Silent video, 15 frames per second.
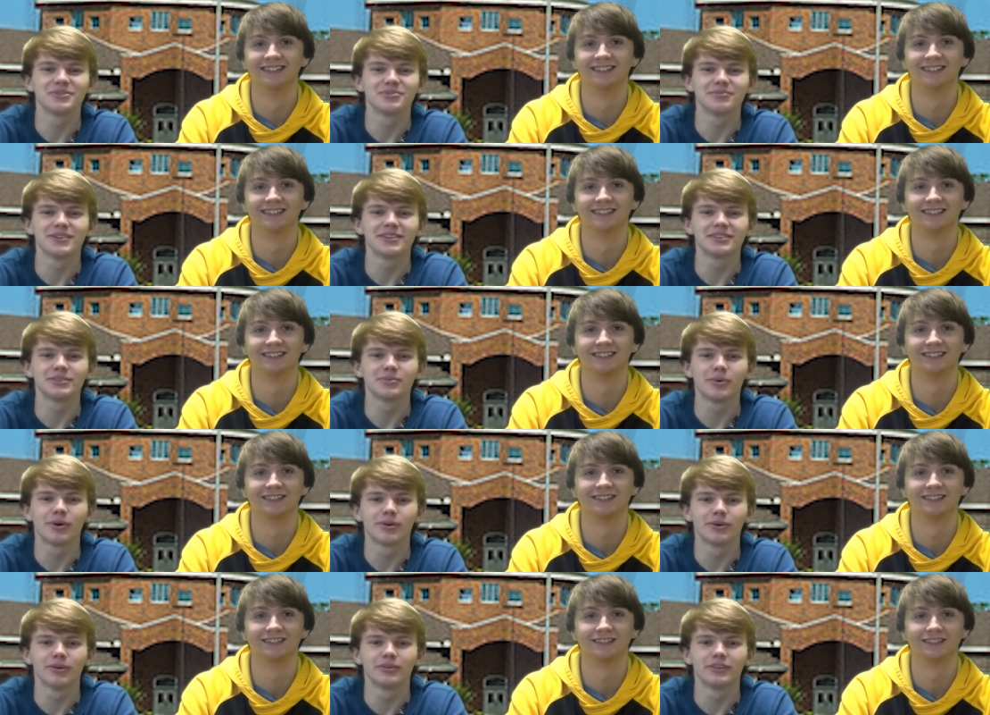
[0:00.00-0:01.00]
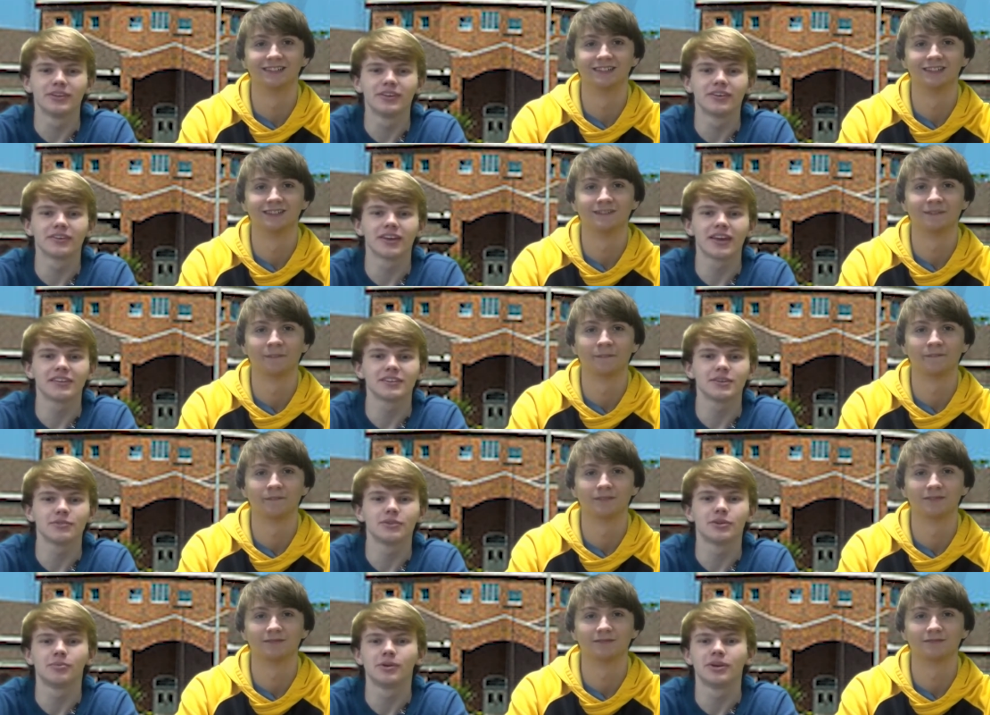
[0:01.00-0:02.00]
Speaker 1: will meet tomorrow during
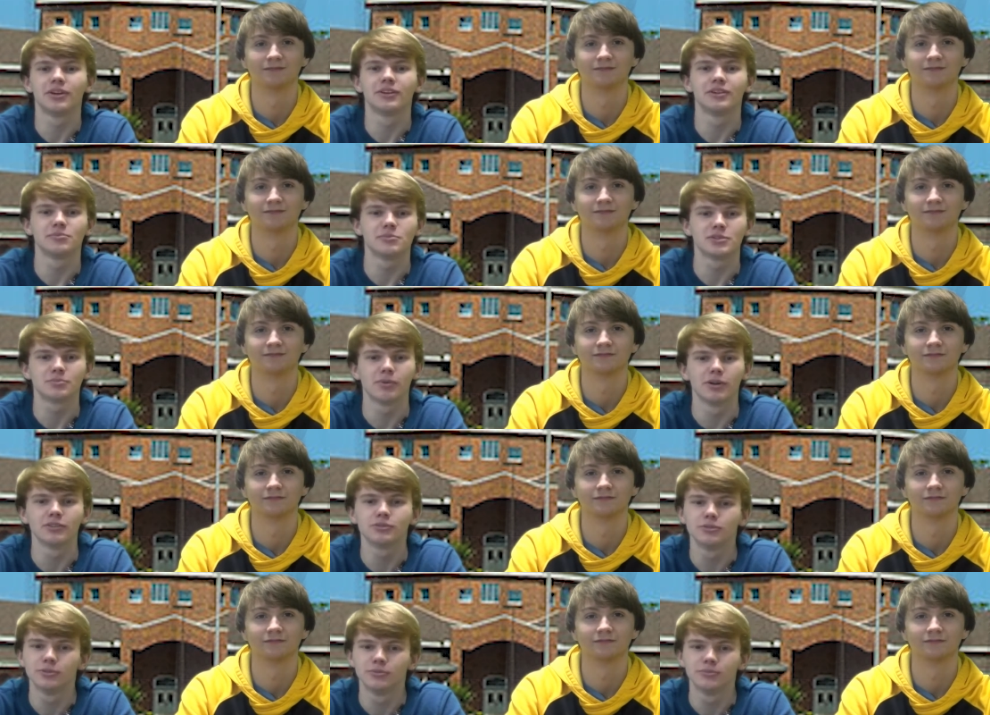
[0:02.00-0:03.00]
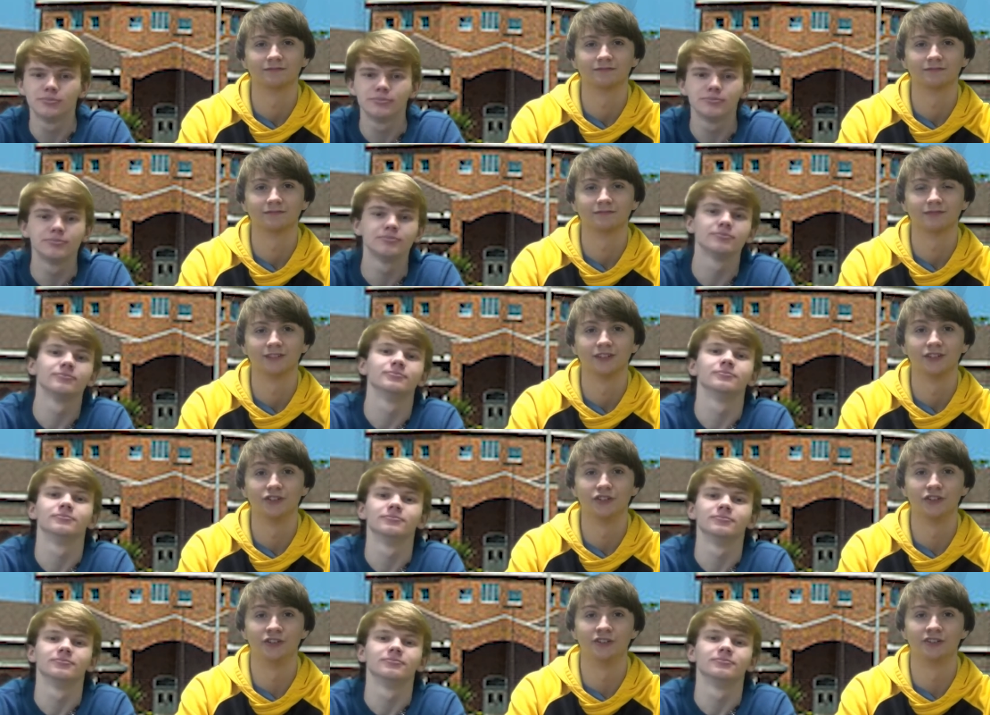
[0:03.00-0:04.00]
activity period in Miss Burt's room.
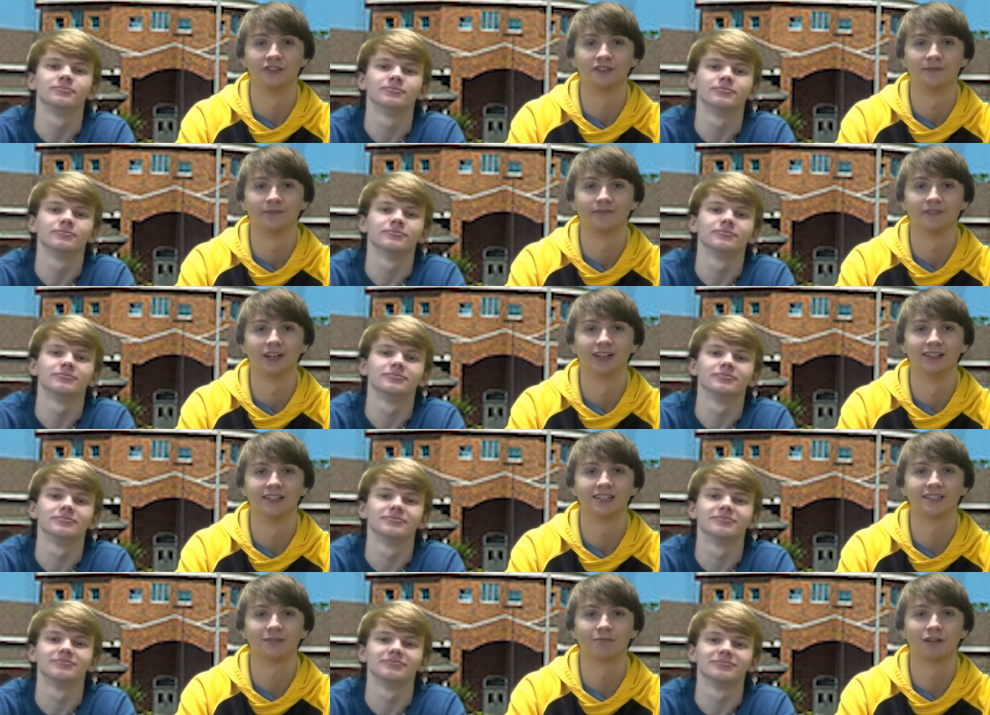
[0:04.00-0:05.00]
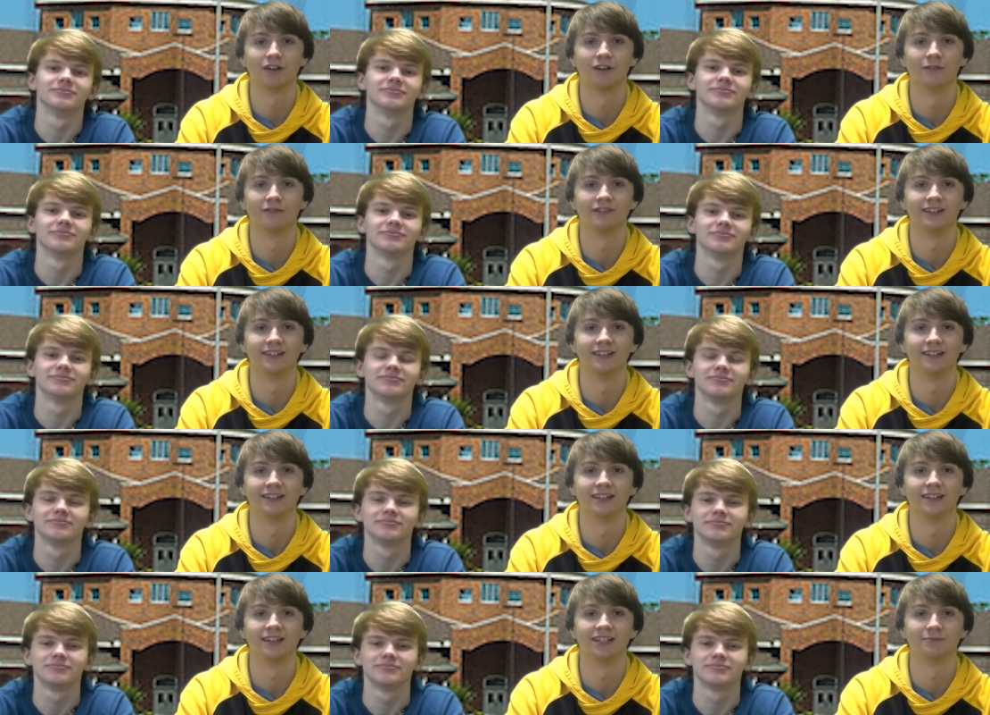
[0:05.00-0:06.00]
Juniors, a list
Speaker 2: of prom fees
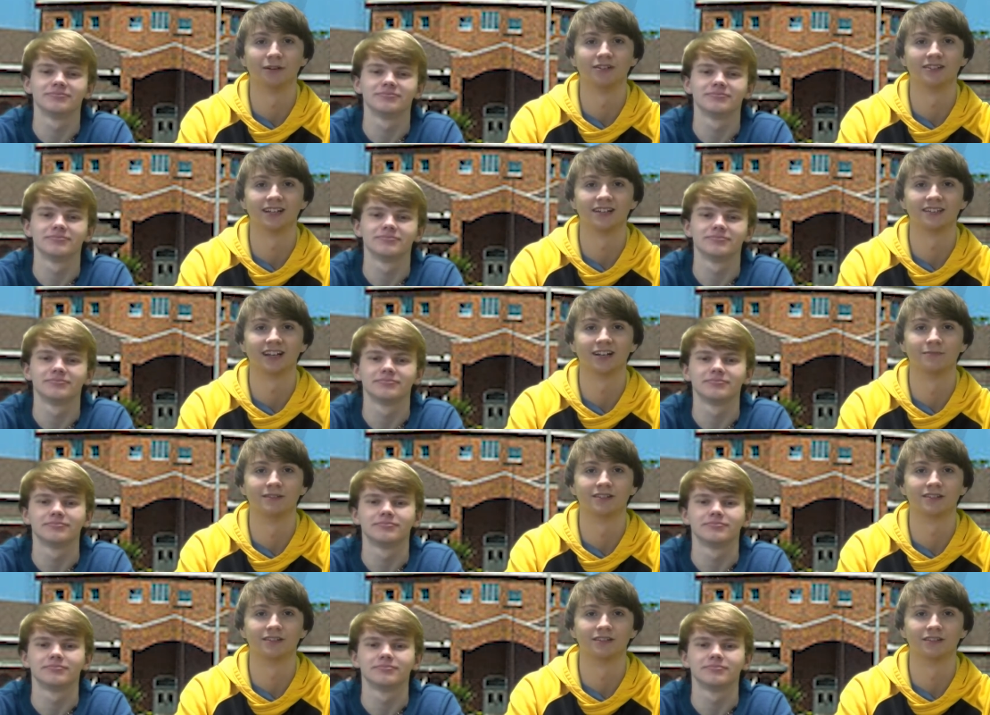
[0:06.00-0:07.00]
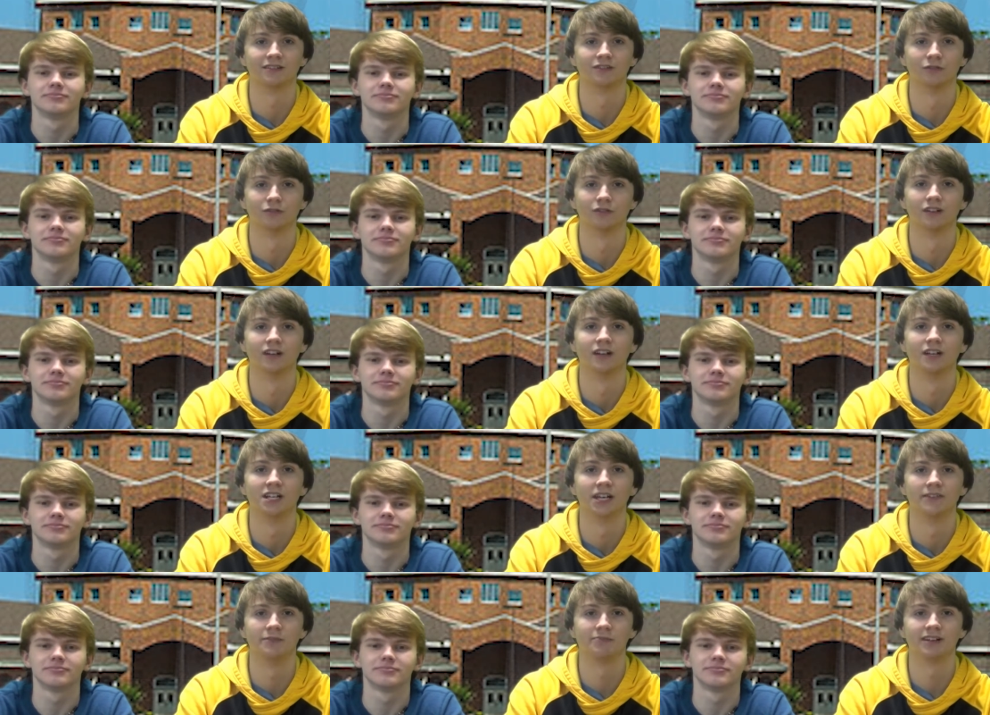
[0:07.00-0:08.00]
is posted outside of Miss Cook's door.
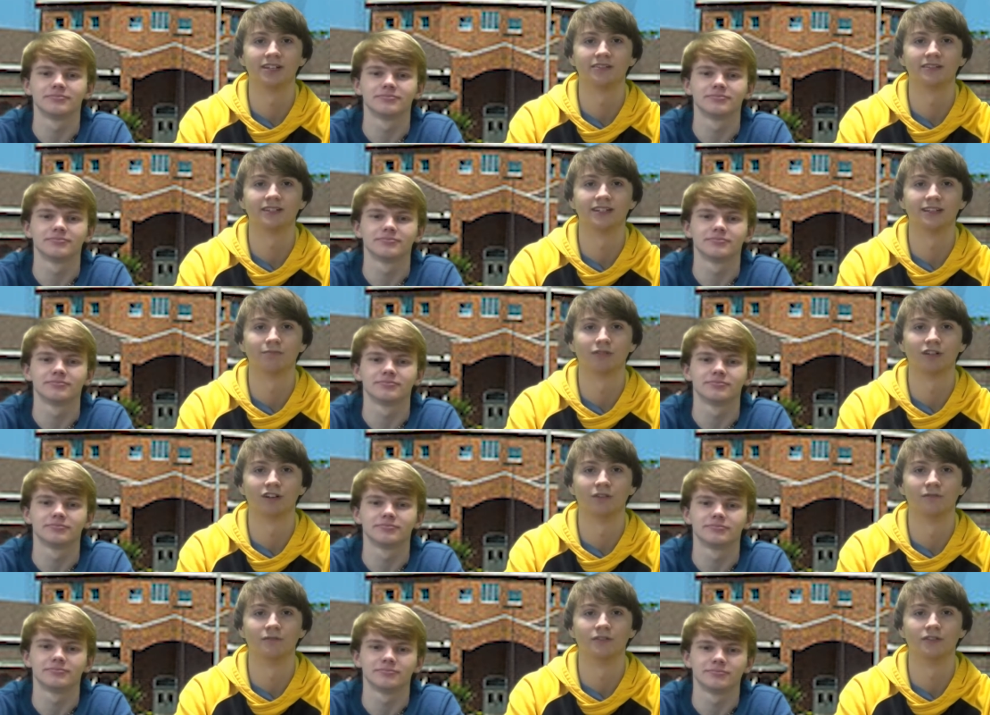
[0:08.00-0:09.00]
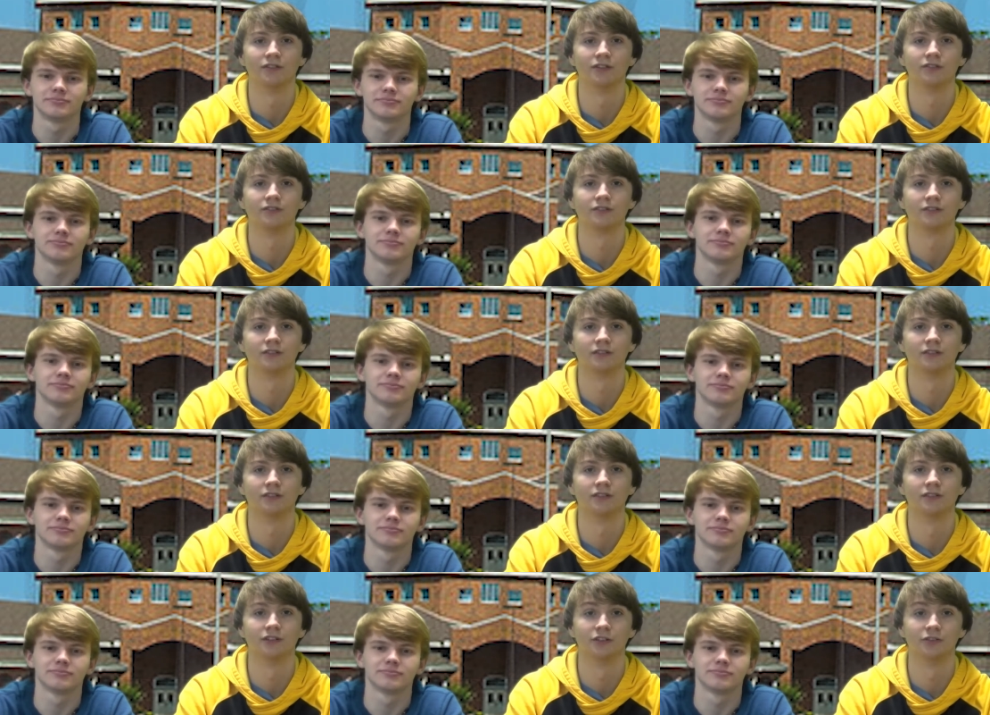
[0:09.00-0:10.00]
If you plan to attend prom, dues are
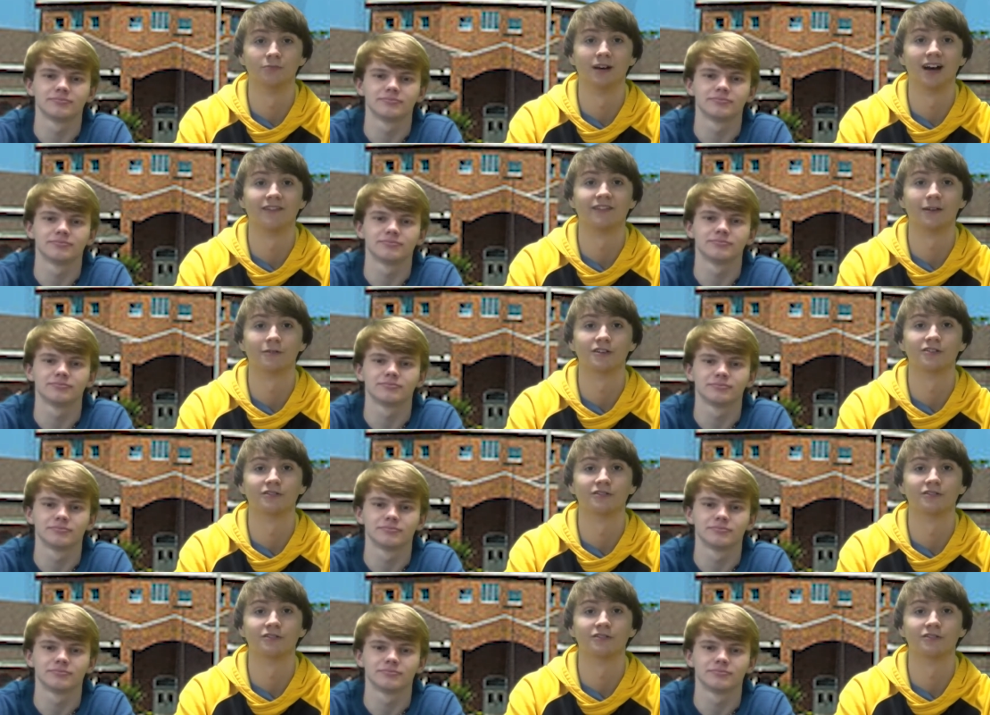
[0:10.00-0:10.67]
due by February